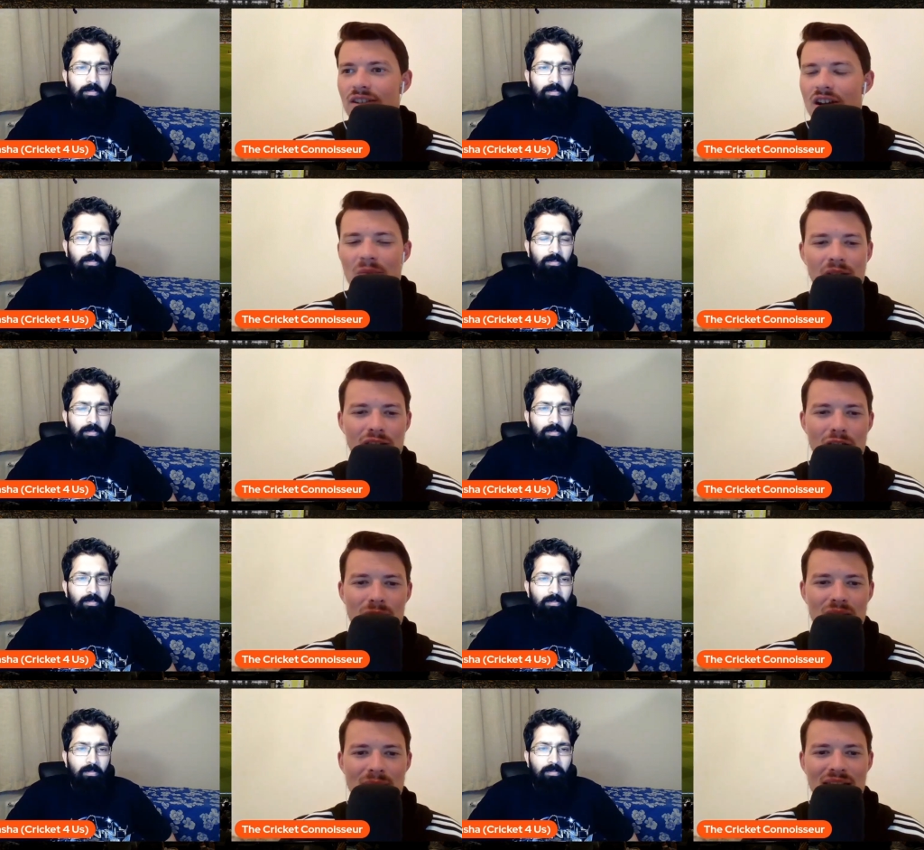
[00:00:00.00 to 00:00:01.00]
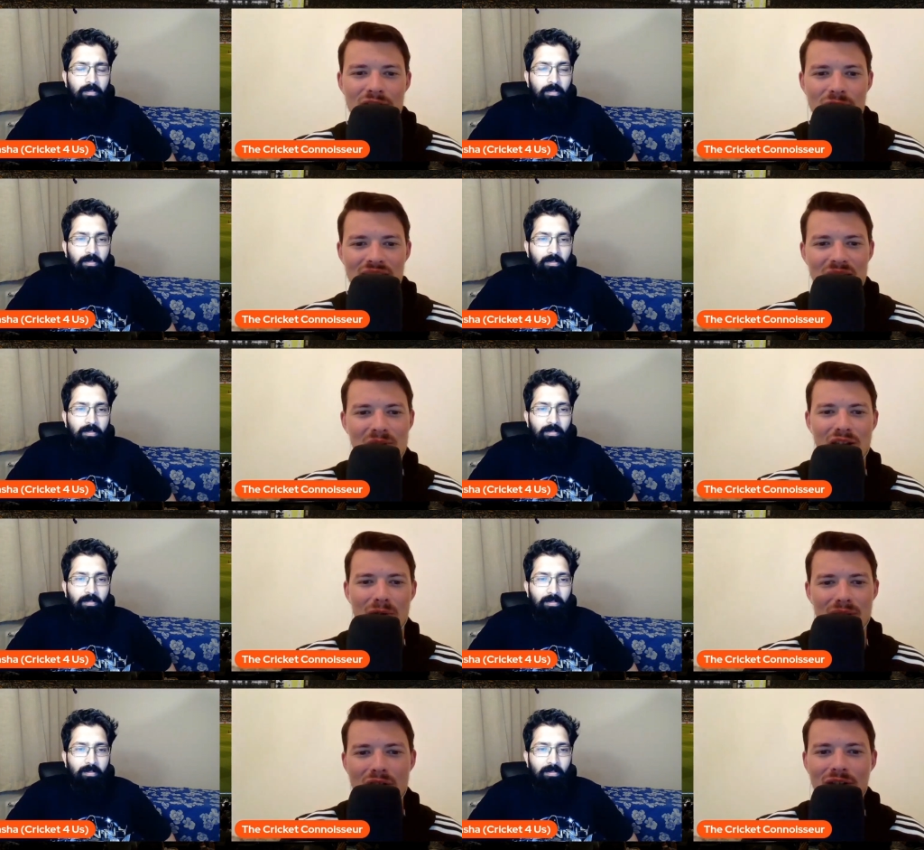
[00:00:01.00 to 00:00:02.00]
Speaker 1: I'm going to go with the men in green. I'm going to go with
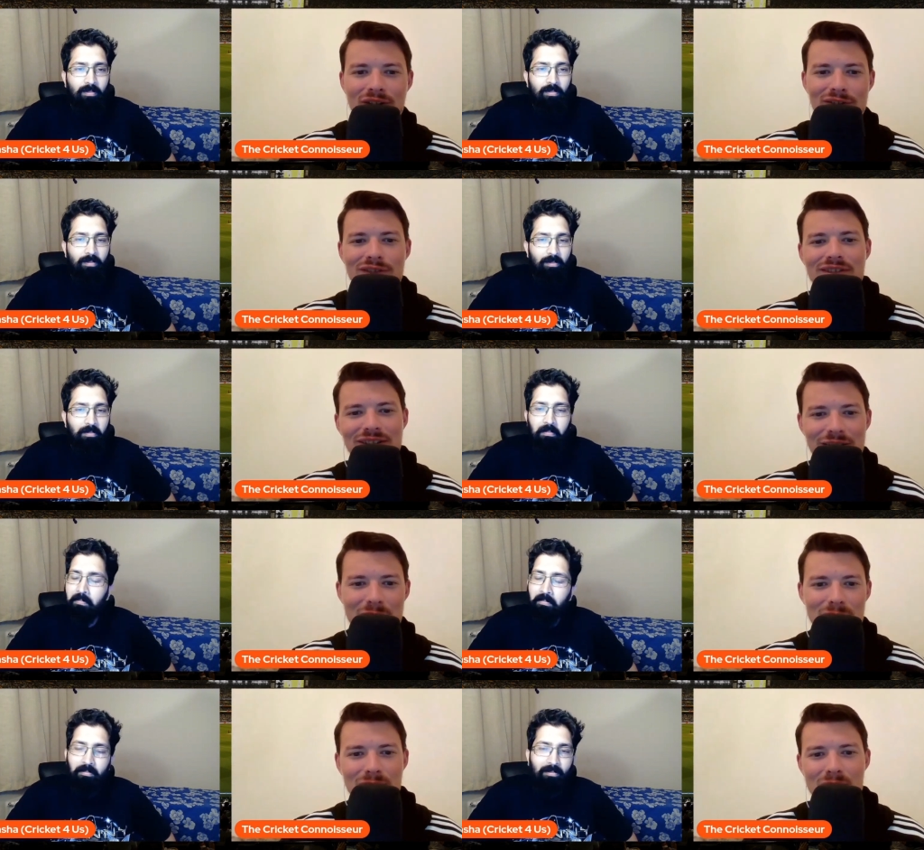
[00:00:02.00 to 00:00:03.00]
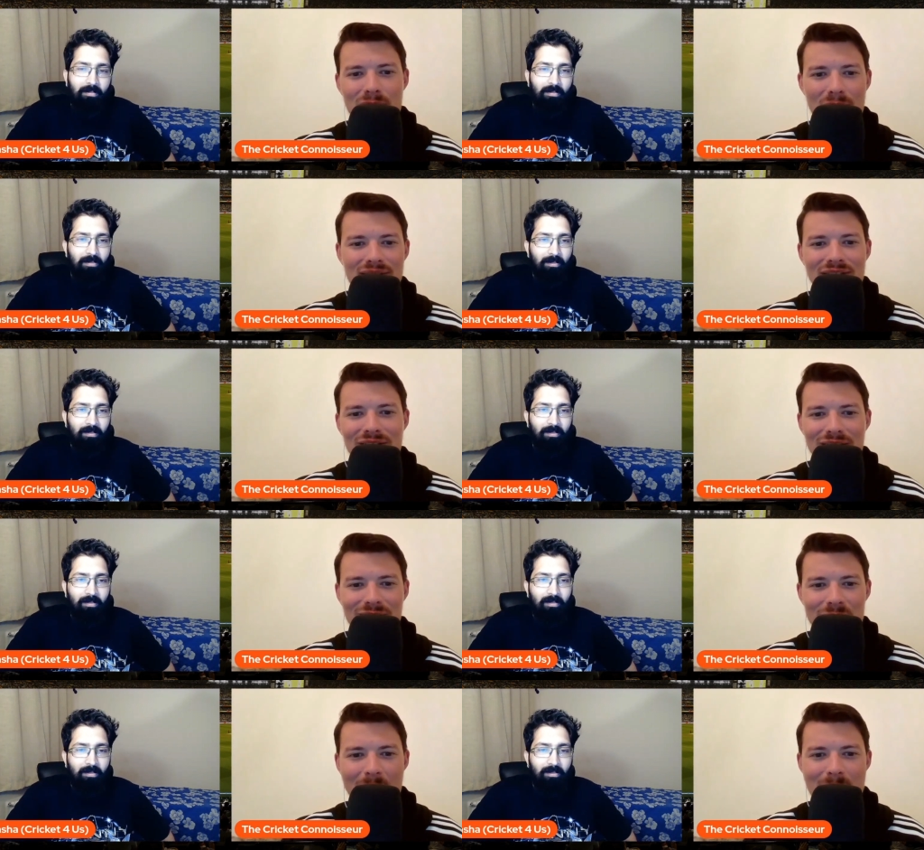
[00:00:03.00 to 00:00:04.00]
Ireland going through with West Indies.
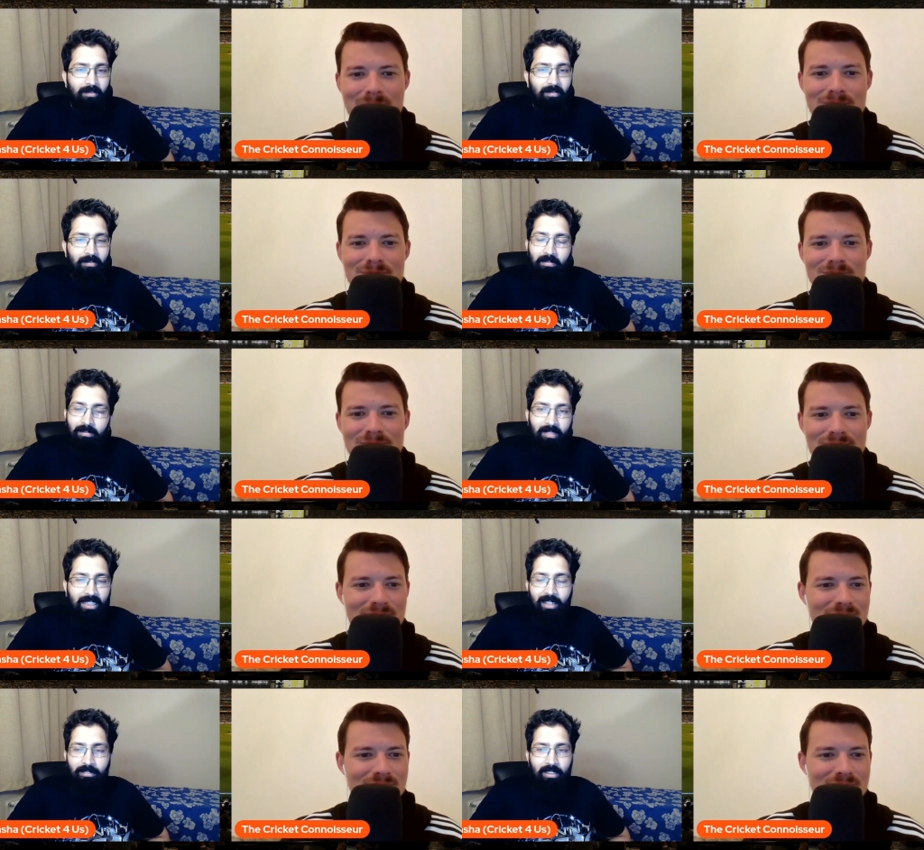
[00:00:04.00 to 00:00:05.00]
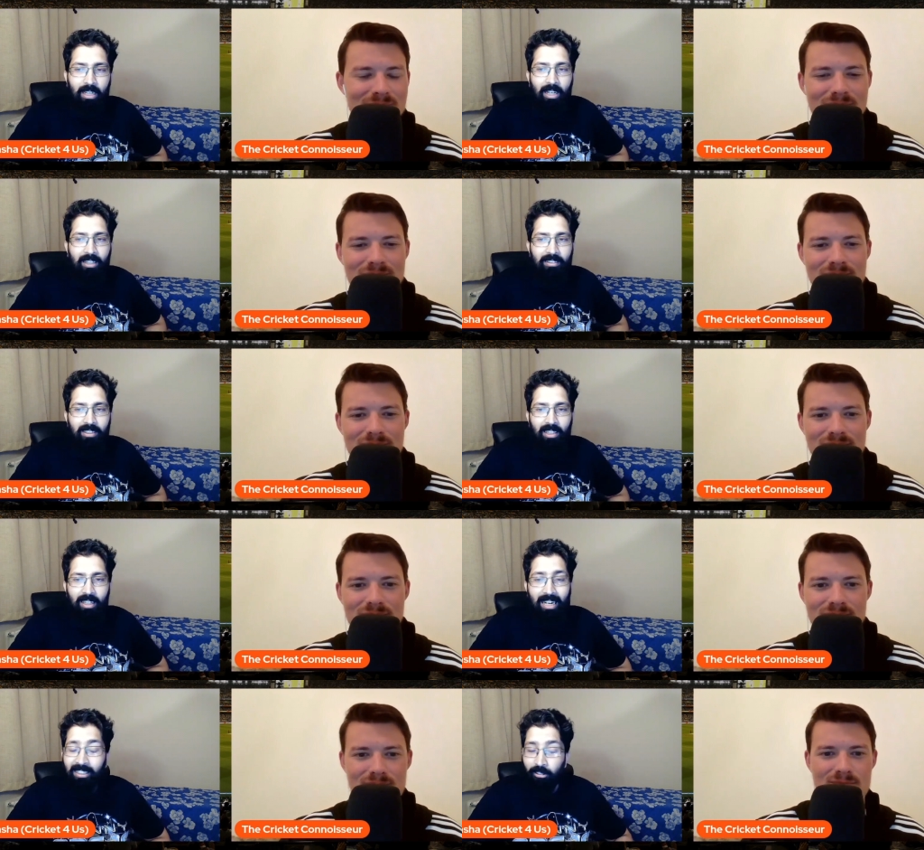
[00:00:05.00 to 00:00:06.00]
Speaker 2: Yeah, and uh,
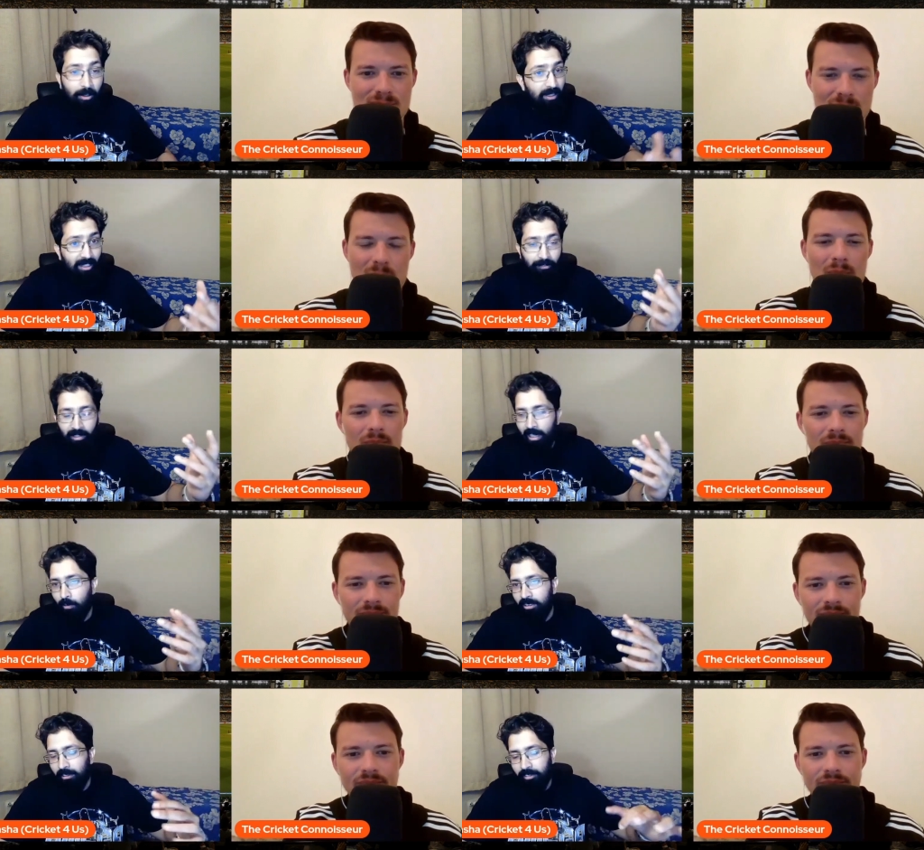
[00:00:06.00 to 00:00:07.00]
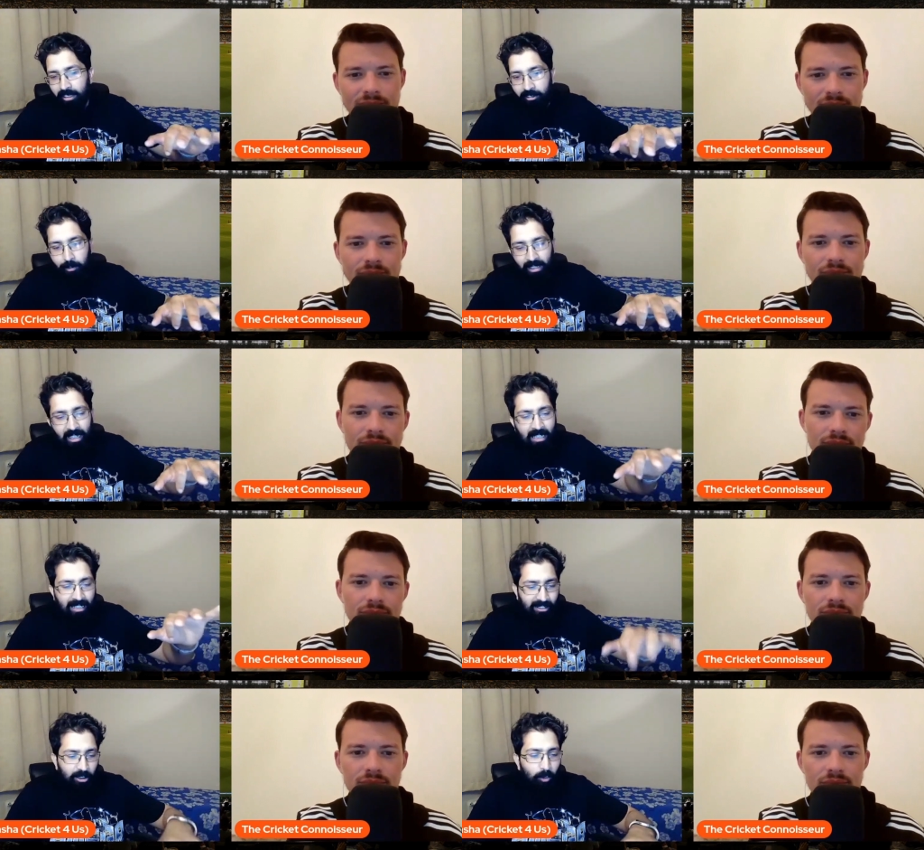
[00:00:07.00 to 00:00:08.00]
I'd agree with that. I would definitely agree with that.
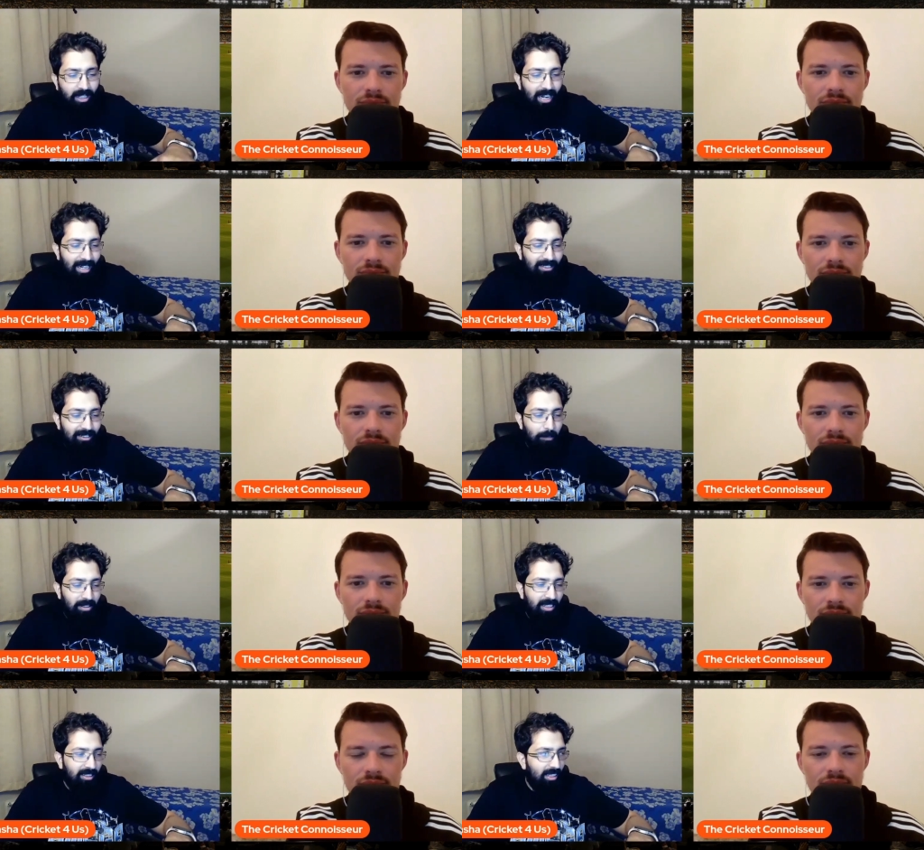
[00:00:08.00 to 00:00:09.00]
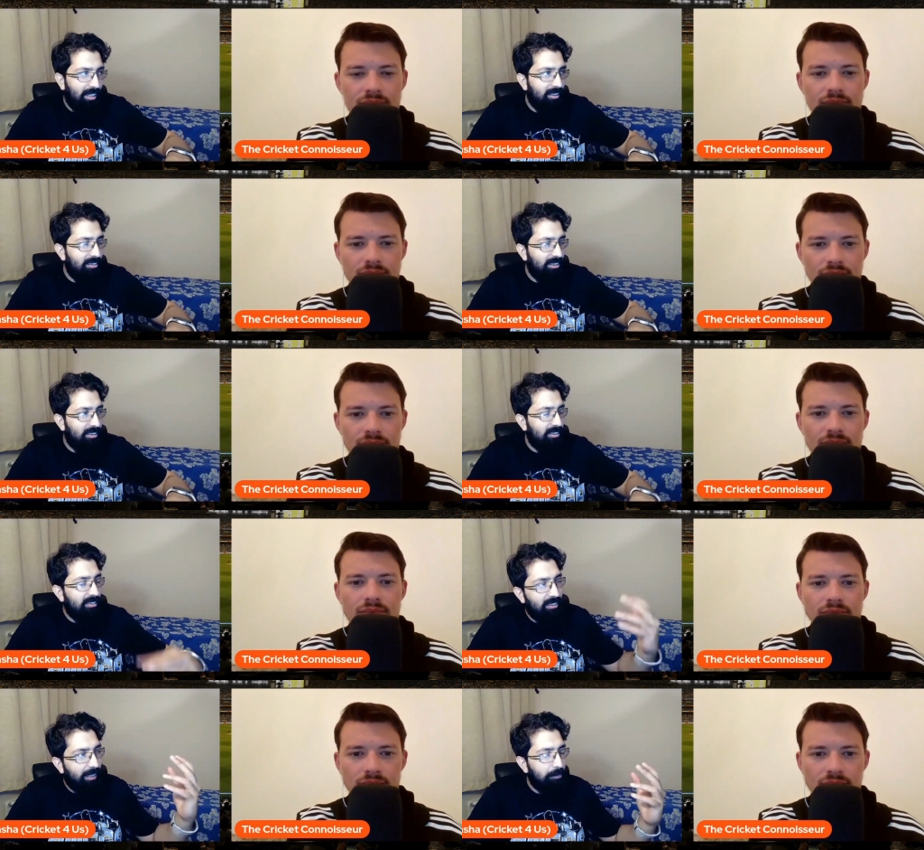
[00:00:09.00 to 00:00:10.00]
Just want to add something that just
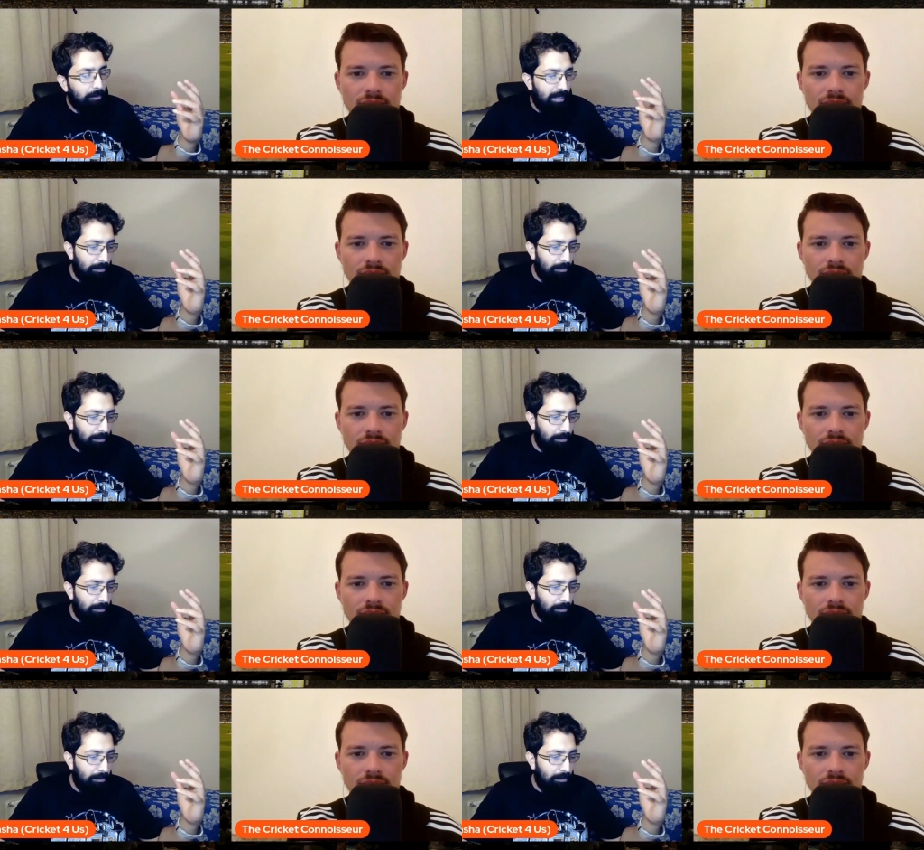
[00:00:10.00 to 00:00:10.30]
came to my